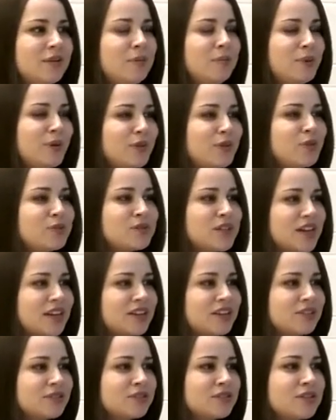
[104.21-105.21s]
build those
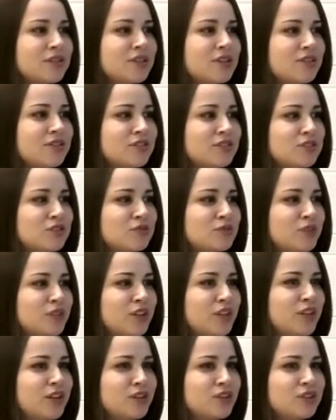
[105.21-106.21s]
technical skills and just
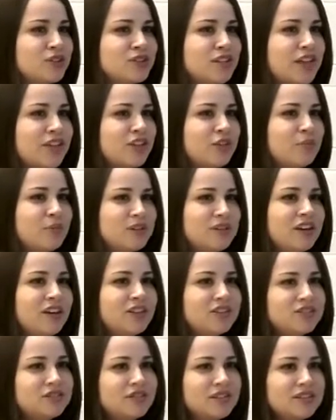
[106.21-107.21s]
really understand the
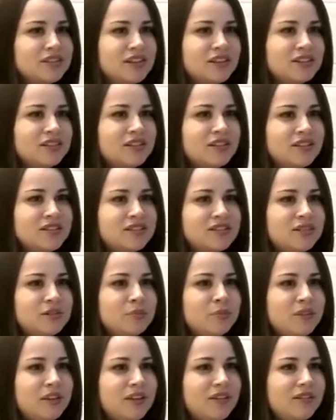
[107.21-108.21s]
potential that technology
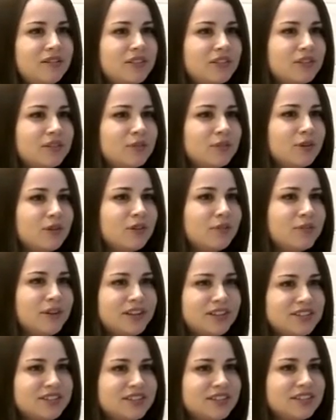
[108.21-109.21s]
could play within the role of
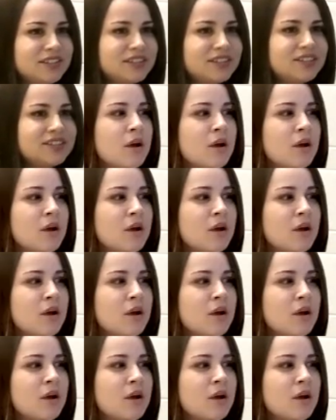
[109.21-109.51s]
medicine.